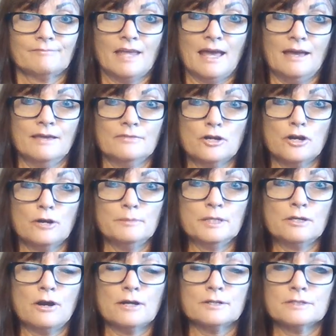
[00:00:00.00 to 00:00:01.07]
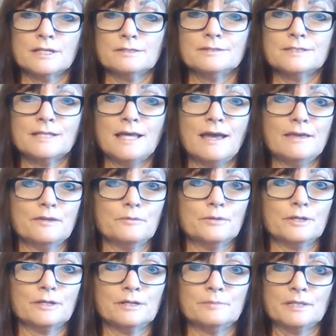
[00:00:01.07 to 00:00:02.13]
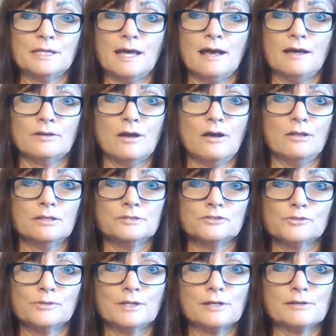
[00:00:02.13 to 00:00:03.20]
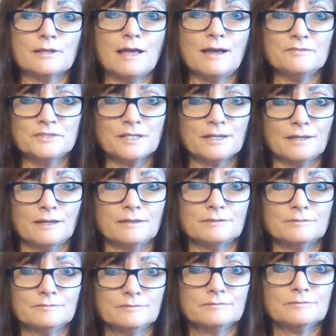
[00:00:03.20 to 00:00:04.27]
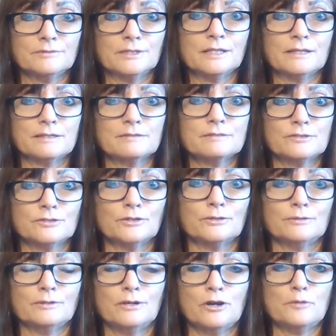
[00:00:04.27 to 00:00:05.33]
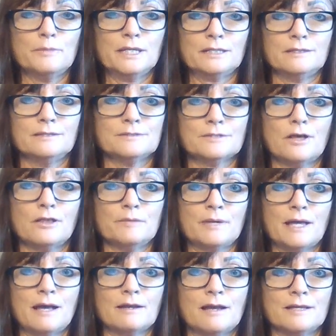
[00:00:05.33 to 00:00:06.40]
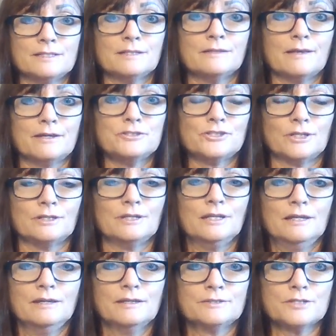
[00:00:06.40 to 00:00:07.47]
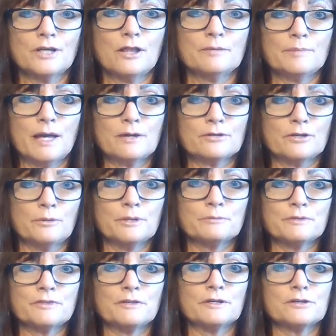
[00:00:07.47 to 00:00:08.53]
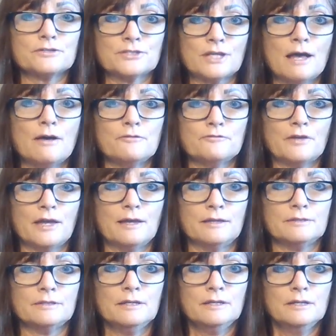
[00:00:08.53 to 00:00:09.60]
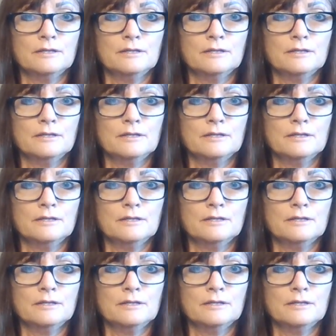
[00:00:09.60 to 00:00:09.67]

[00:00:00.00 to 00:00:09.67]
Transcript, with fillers: And the Hermit card doesn't say that we're going to be out all enjoying our lives again really soon. Hermit is all about isolation. It's all about going within ourselves and